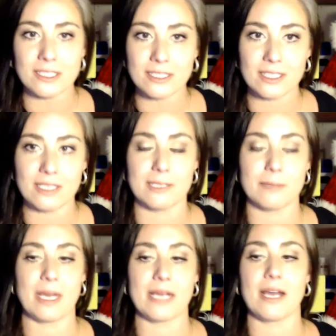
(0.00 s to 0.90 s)

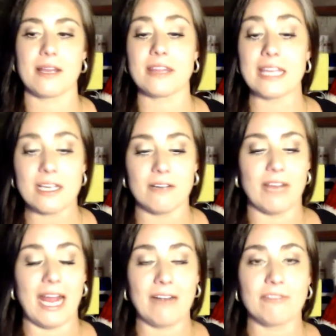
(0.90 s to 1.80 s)
I think of
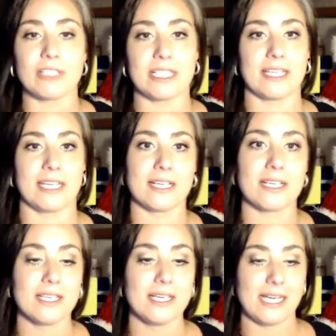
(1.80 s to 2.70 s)
everything
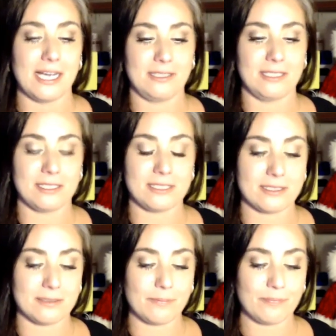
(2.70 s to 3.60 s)
in this
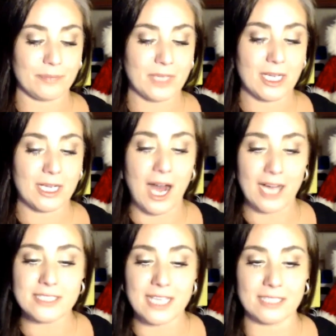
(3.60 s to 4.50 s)

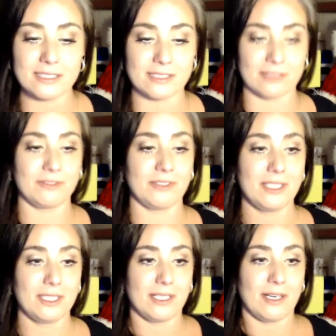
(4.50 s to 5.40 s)
context of
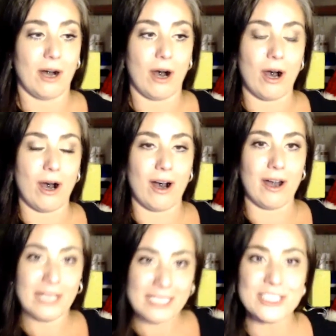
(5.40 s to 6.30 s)

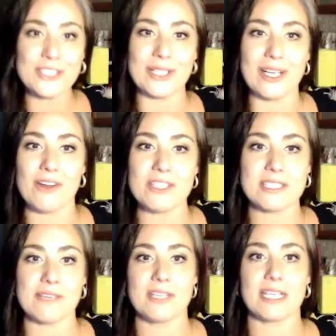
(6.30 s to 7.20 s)
history, all the
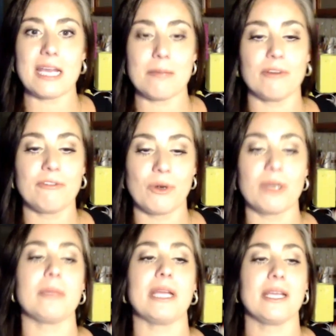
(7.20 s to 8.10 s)
stuff that came before
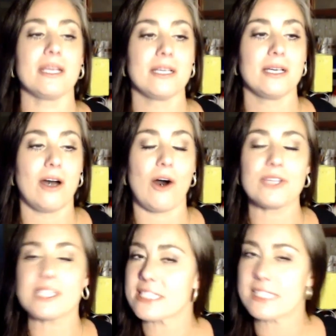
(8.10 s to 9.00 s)
me, all the
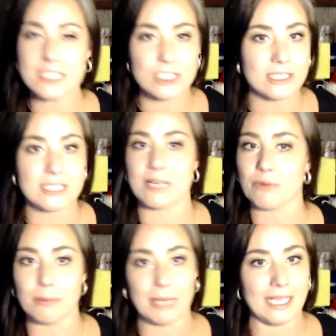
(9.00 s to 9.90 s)
decisions that were
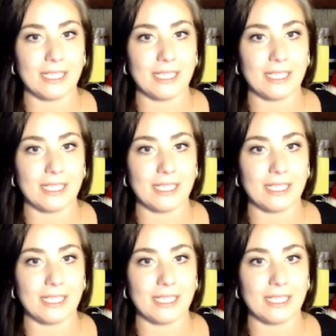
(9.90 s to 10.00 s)
made.